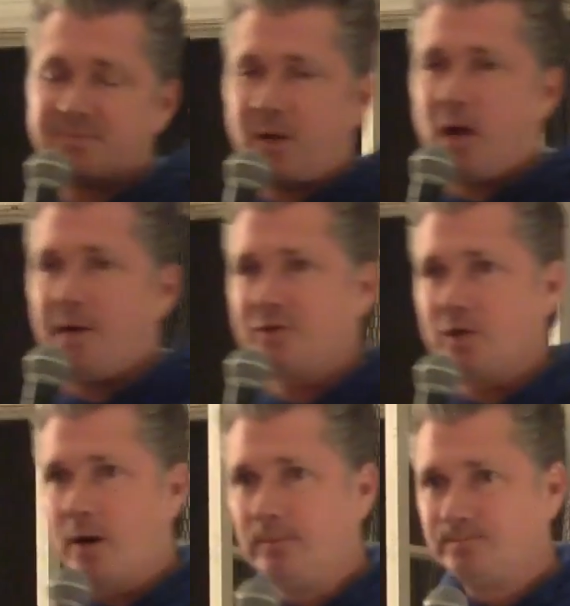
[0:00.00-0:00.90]
It's our spin-off
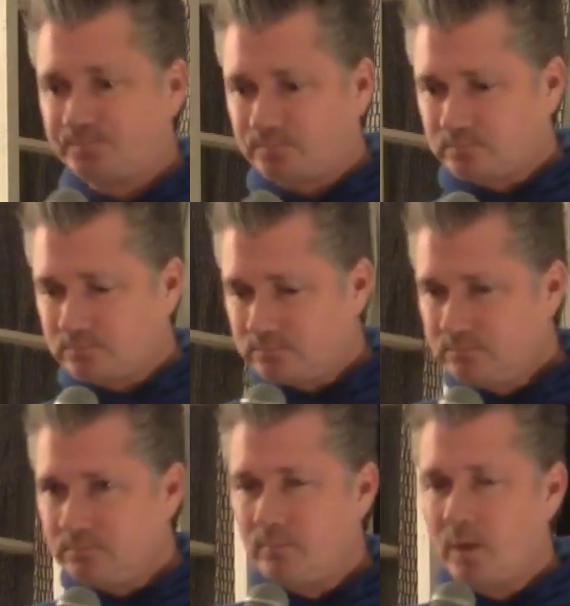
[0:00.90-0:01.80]
show.
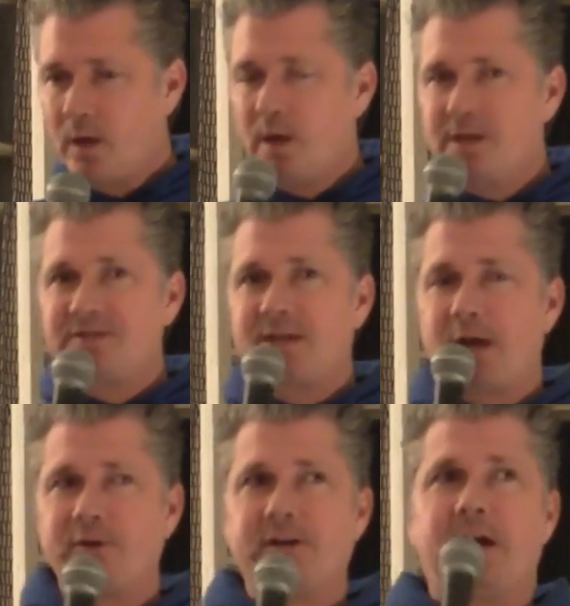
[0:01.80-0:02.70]

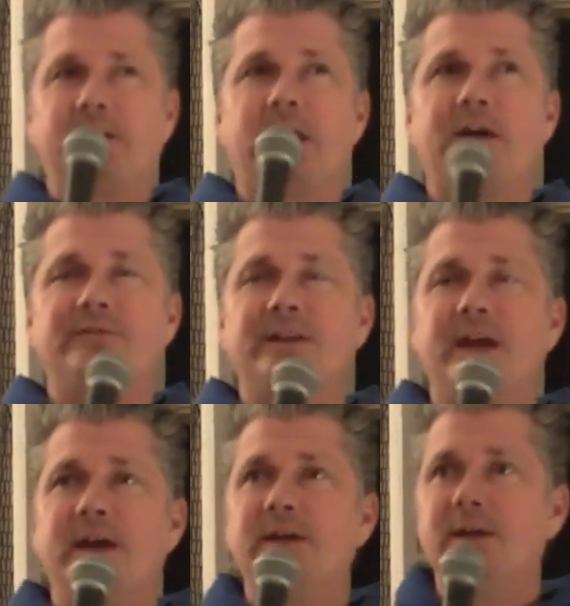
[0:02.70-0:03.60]
Saturday Night Live
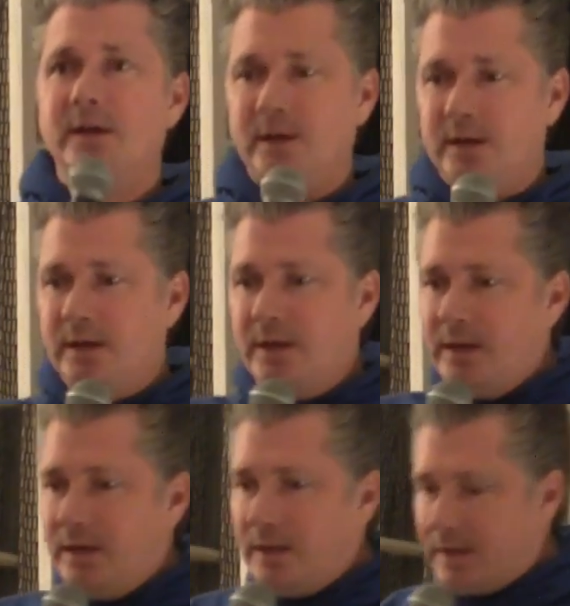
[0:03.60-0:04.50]
did a
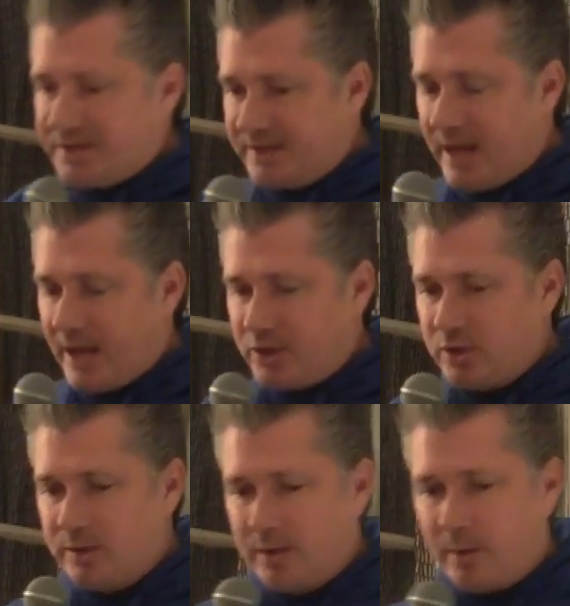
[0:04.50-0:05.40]

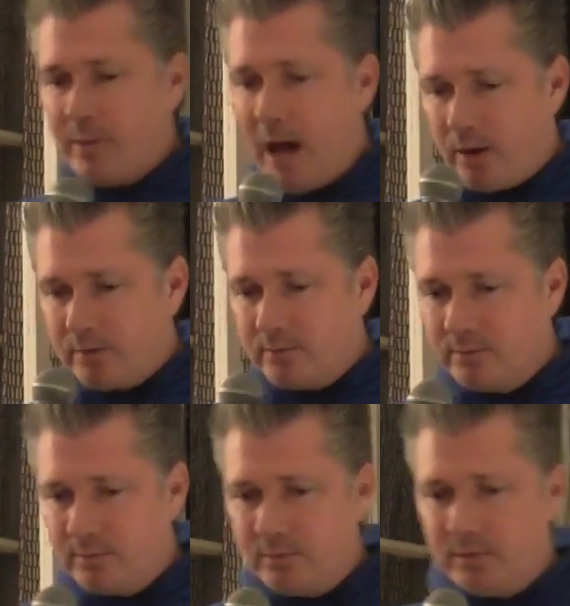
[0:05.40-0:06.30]
sketch
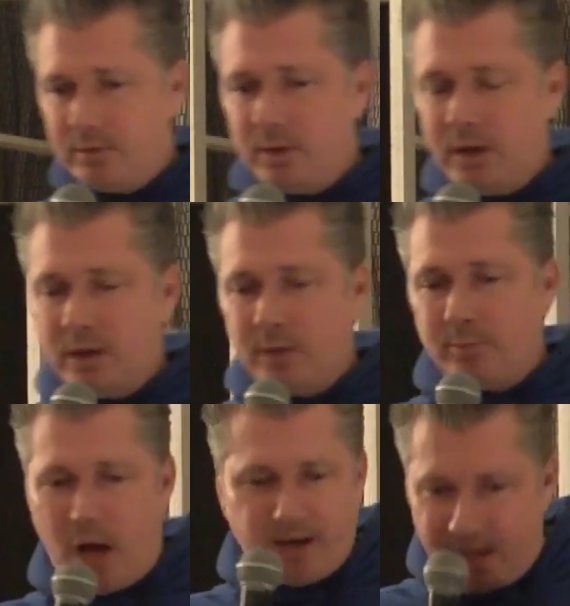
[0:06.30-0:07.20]
about
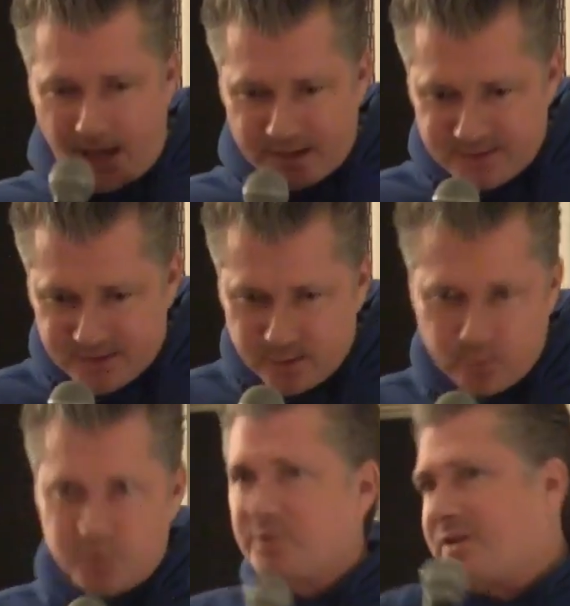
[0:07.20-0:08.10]

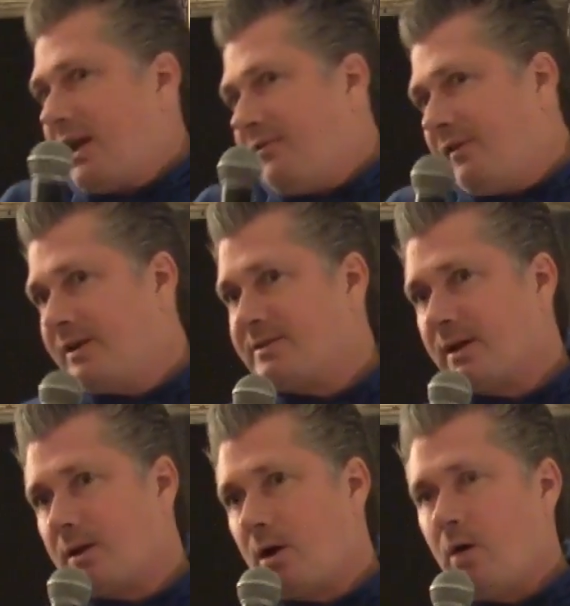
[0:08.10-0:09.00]
podcasts, which was kind of funny.
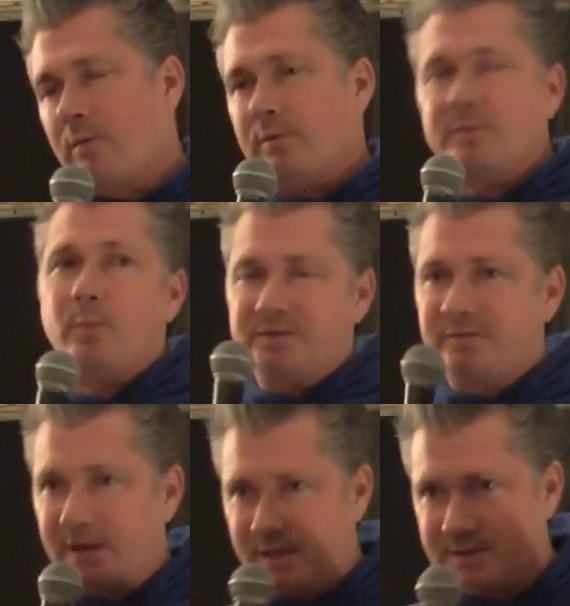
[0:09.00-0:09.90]
It's like, oh, it
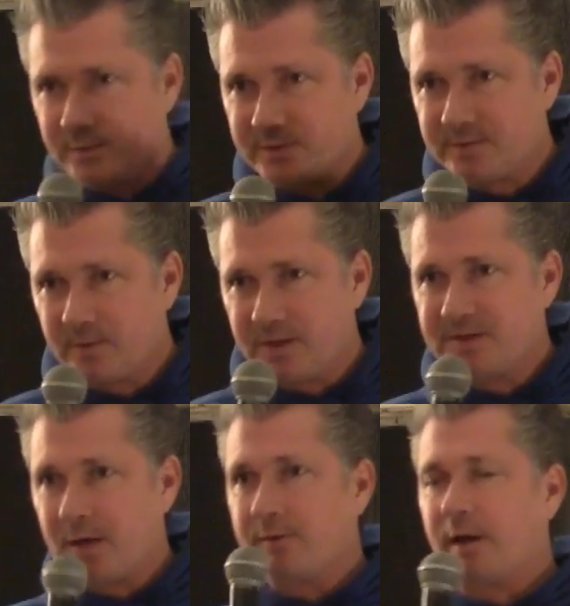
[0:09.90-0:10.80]
wasn't funny because it was
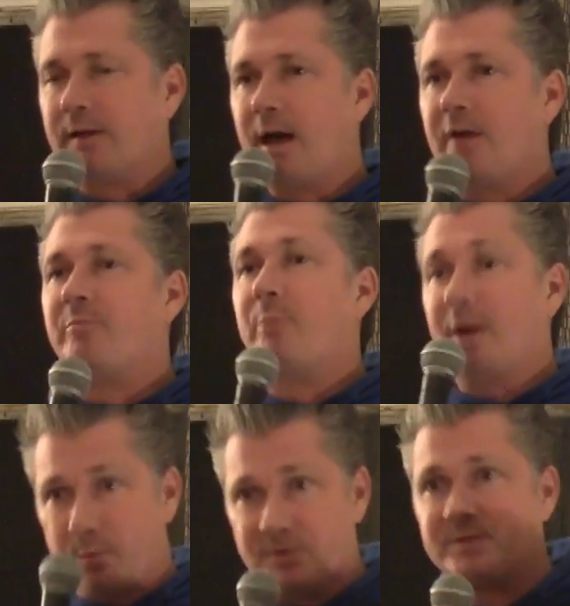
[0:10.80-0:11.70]
on Saturday Night
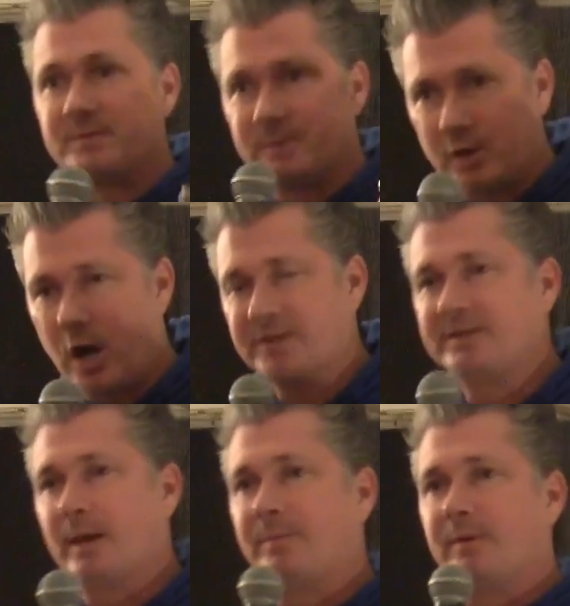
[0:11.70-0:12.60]
Live, but it was the
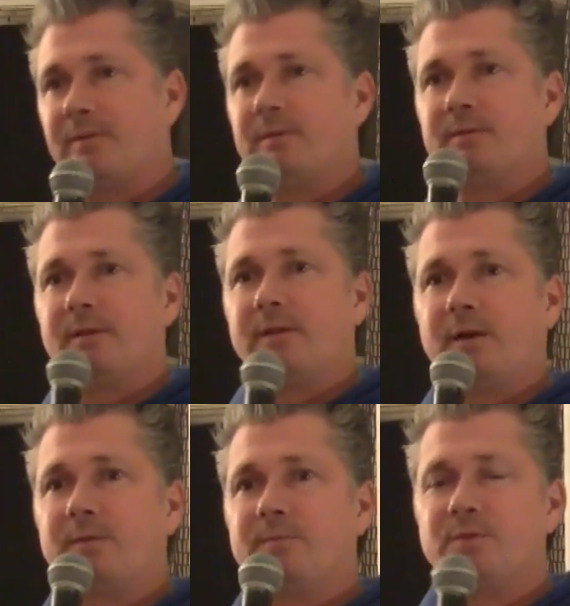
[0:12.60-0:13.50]
concept that
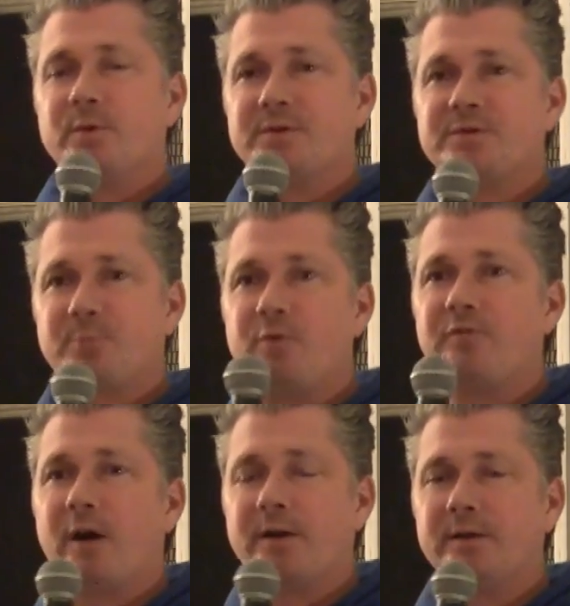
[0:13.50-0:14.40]
they can do a
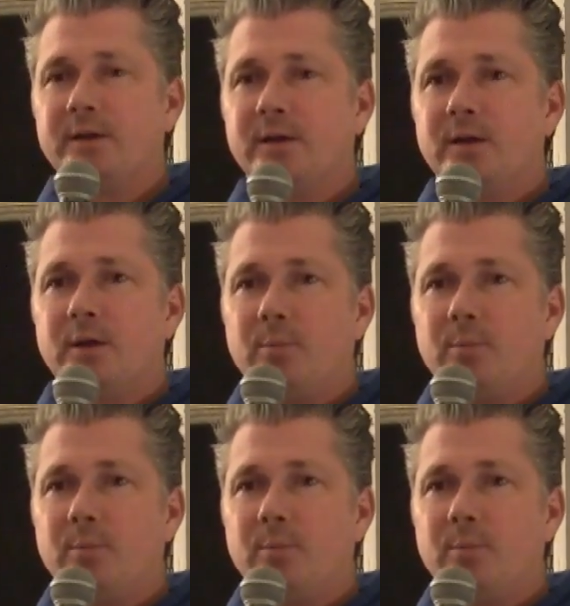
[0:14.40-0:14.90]
spoof on